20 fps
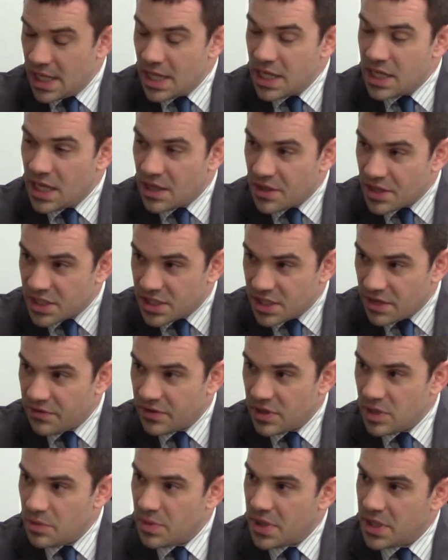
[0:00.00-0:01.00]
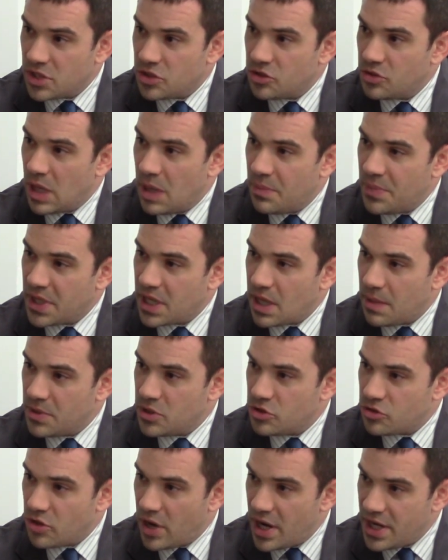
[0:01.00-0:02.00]
yeah, there's definitely been a pickup
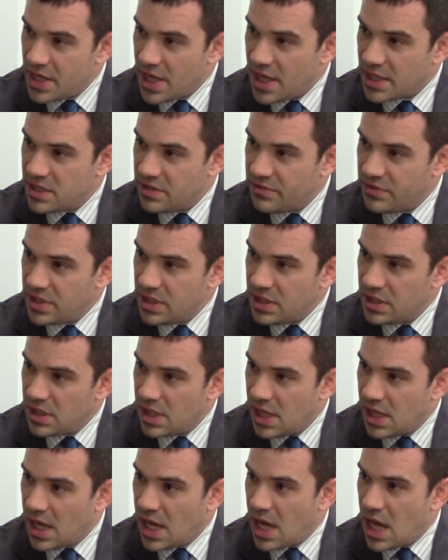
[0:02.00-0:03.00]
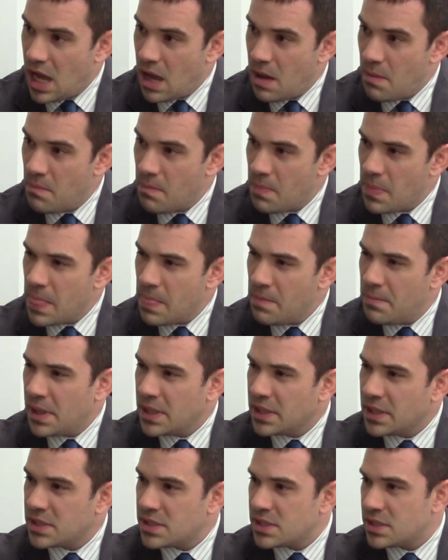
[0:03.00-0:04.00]
in trading activity,
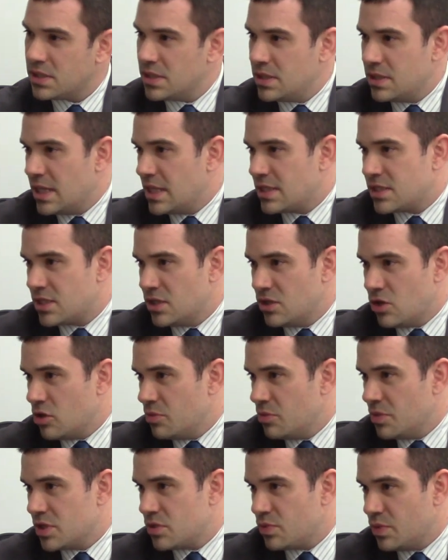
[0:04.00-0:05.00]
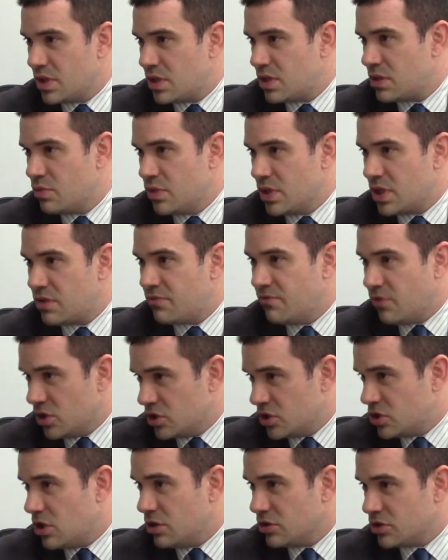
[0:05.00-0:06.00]
but that's synonymous with
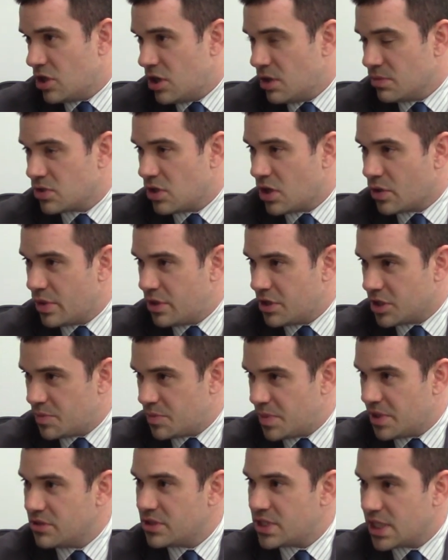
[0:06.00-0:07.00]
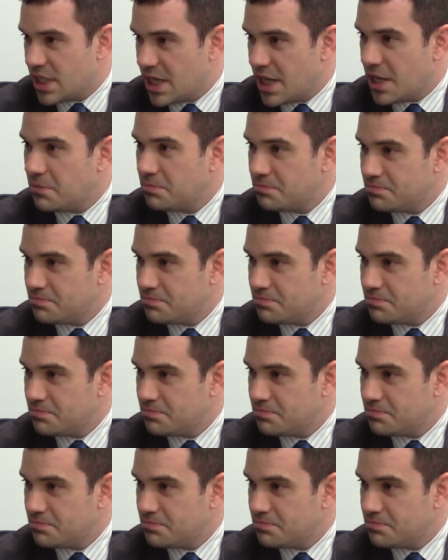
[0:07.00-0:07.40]
volatile times like we're experiencing now.